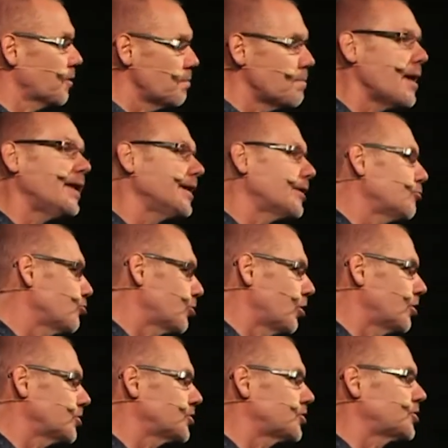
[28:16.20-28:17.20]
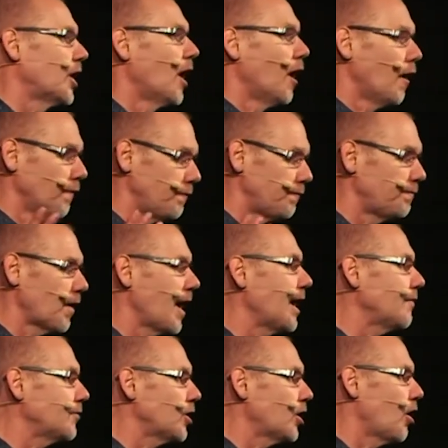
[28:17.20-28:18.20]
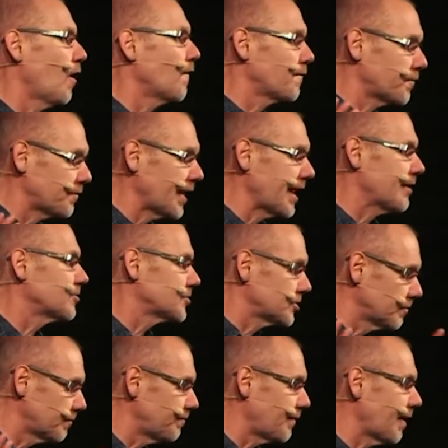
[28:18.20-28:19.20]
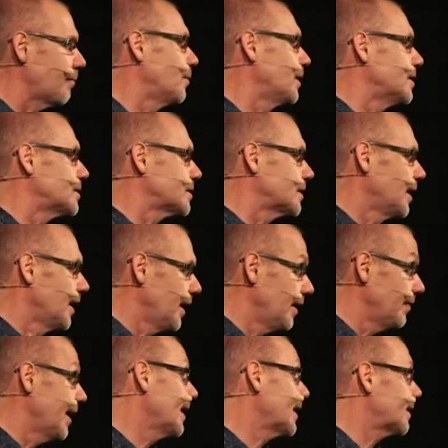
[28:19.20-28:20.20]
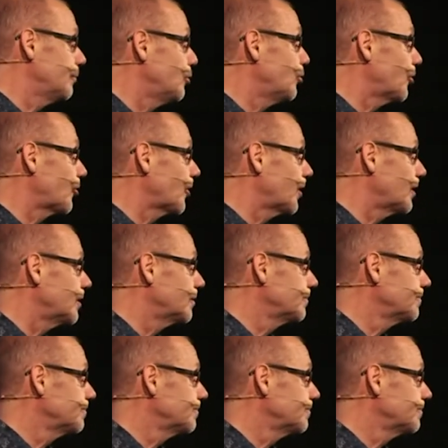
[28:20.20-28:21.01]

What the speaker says: the medical costs of 5,500 families in their community.